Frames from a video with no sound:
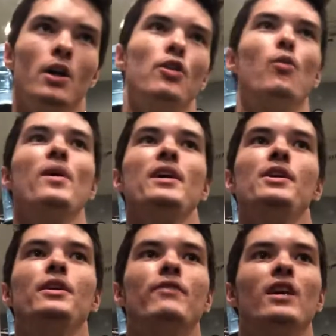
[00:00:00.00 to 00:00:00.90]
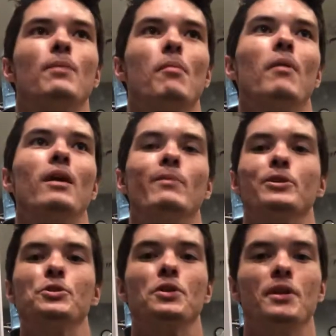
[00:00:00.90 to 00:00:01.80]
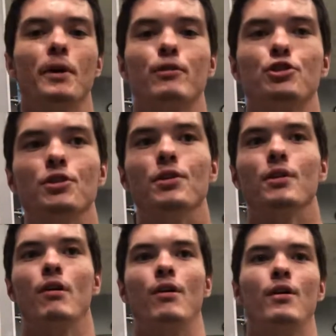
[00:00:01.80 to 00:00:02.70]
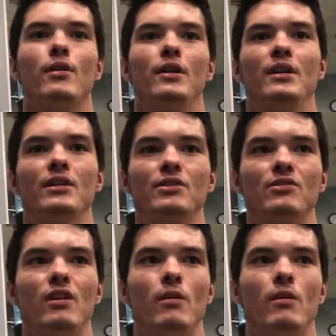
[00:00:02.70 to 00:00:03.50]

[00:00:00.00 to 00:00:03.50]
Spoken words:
the way you develop a mind-muscle connection is